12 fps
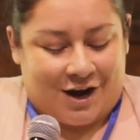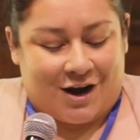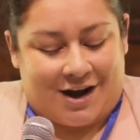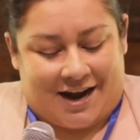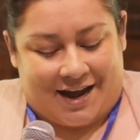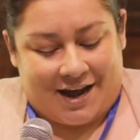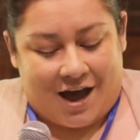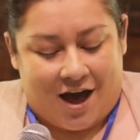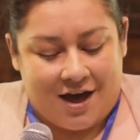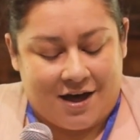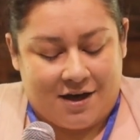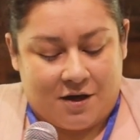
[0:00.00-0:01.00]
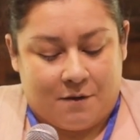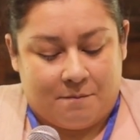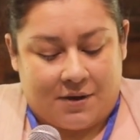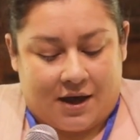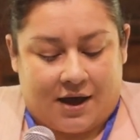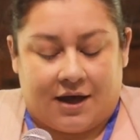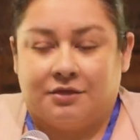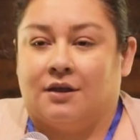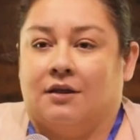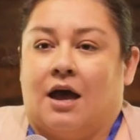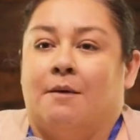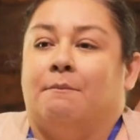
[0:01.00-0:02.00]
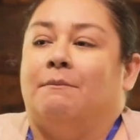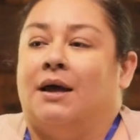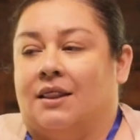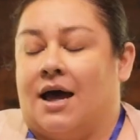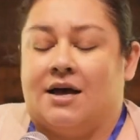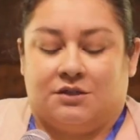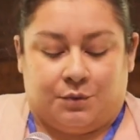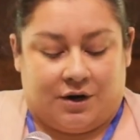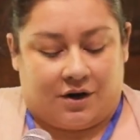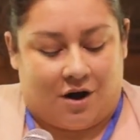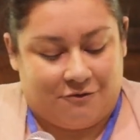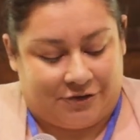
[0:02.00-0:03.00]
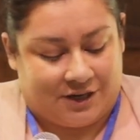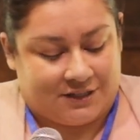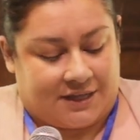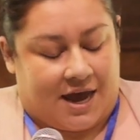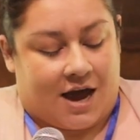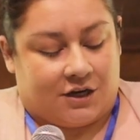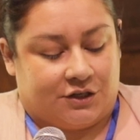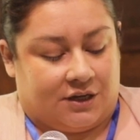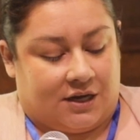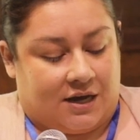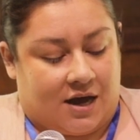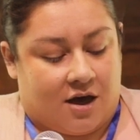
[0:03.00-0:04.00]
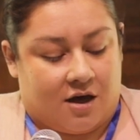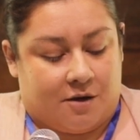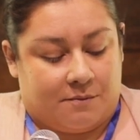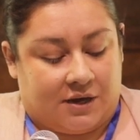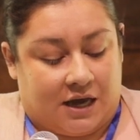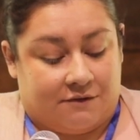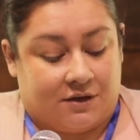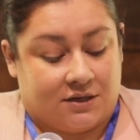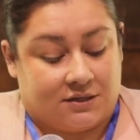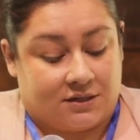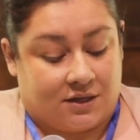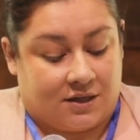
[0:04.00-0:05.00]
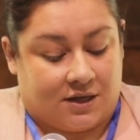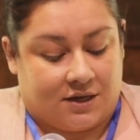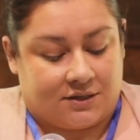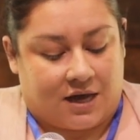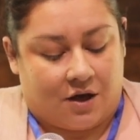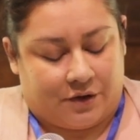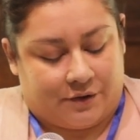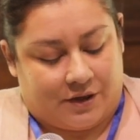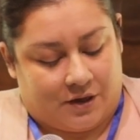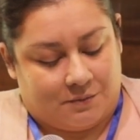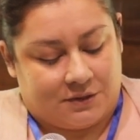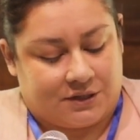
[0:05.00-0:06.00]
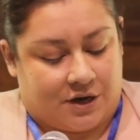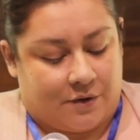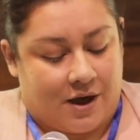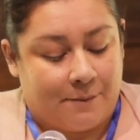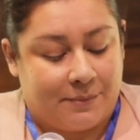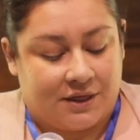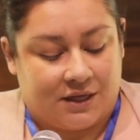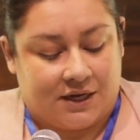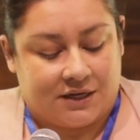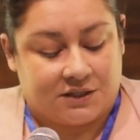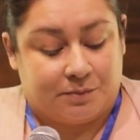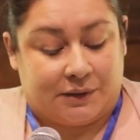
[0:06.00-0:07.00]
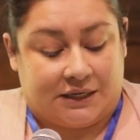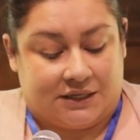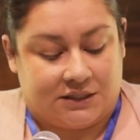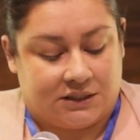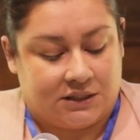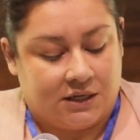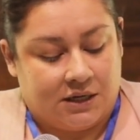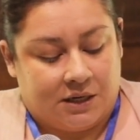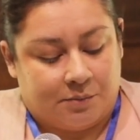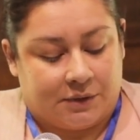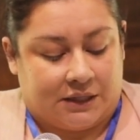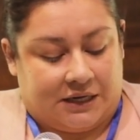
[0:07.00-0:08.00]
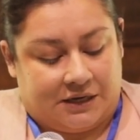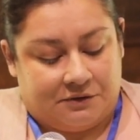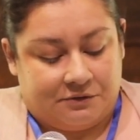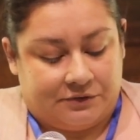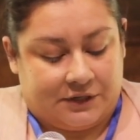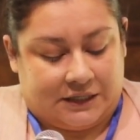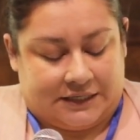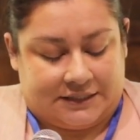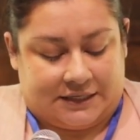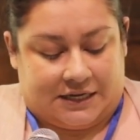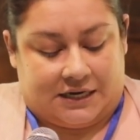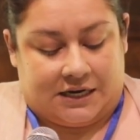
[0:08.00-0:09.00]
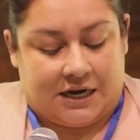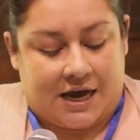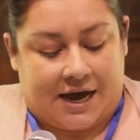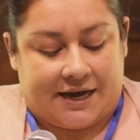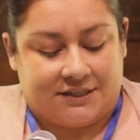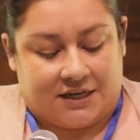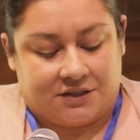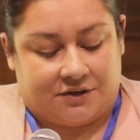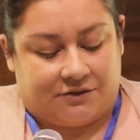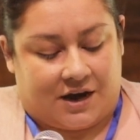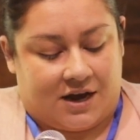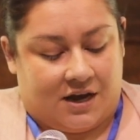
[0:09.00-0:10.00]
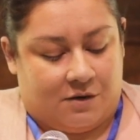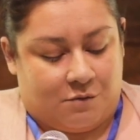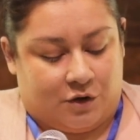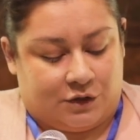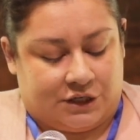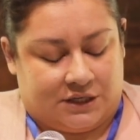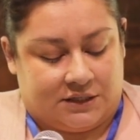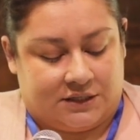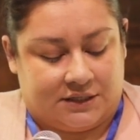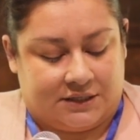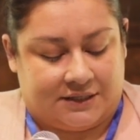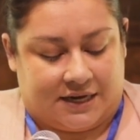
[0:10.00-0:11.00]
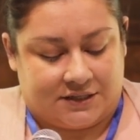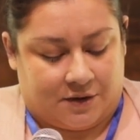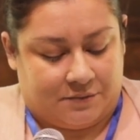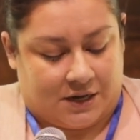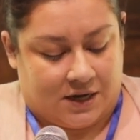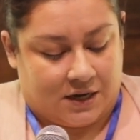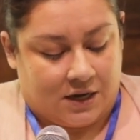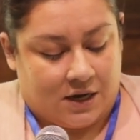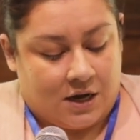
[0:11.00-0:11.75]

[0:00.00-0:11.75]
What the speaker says: All right, at my last work conference, they actually gave us this algorithm. So empathy is bliss. Believe, listen, identify emotions, say something.